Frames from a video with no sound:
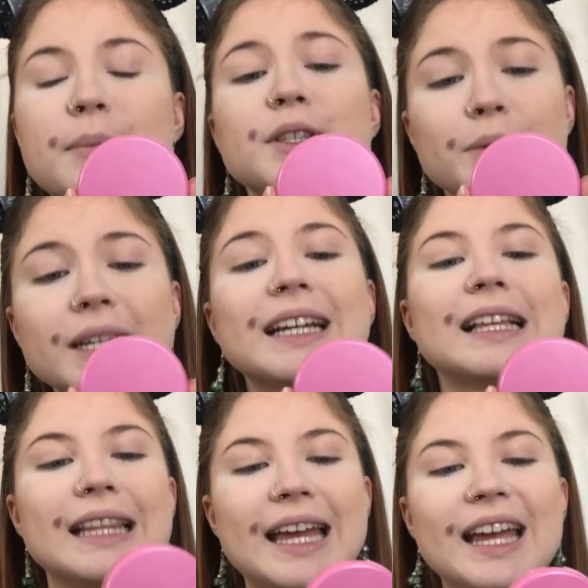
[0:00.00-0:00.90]
Amazonian
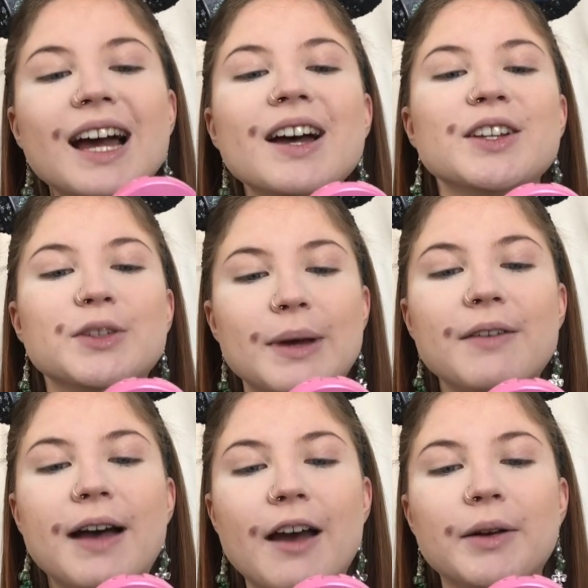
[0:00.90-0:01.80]
Clay
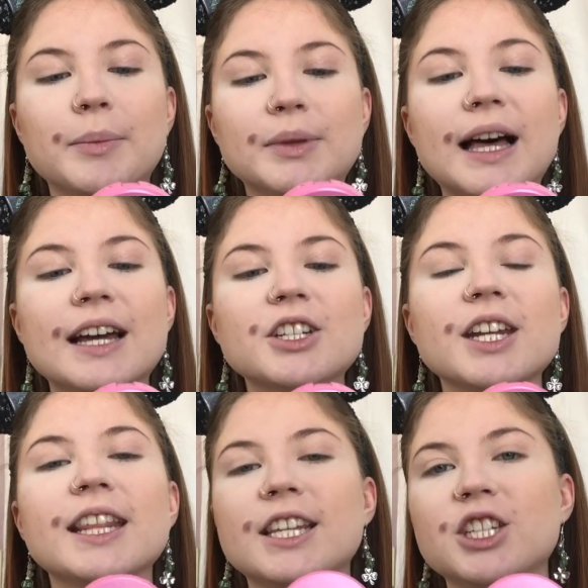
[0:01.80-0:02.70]
12-Hour Blush
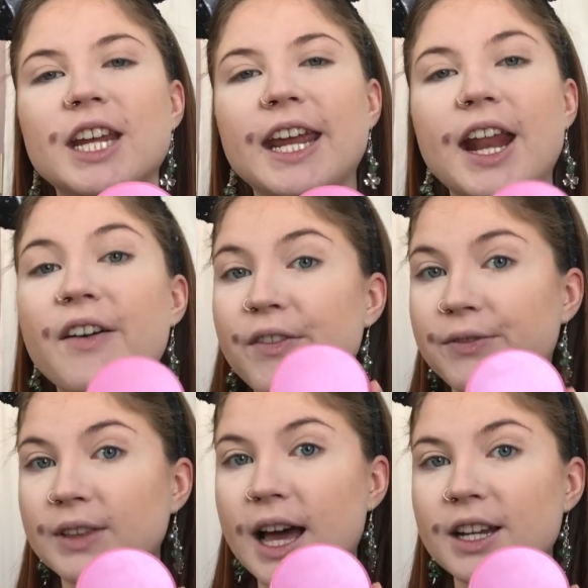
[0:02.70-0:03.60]
in the shade
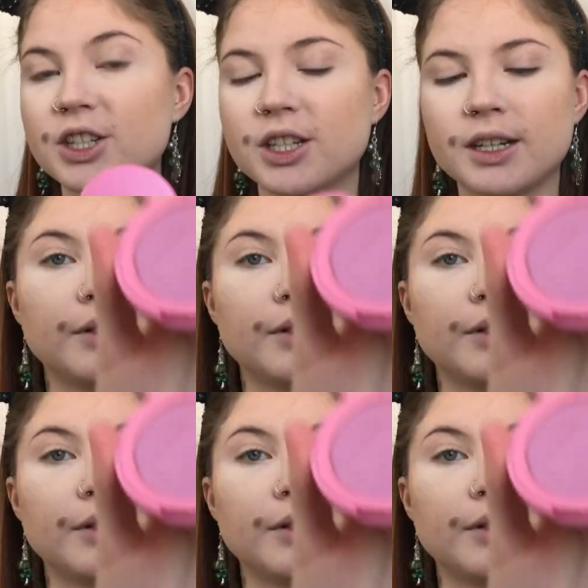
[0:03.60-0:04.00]
Flush.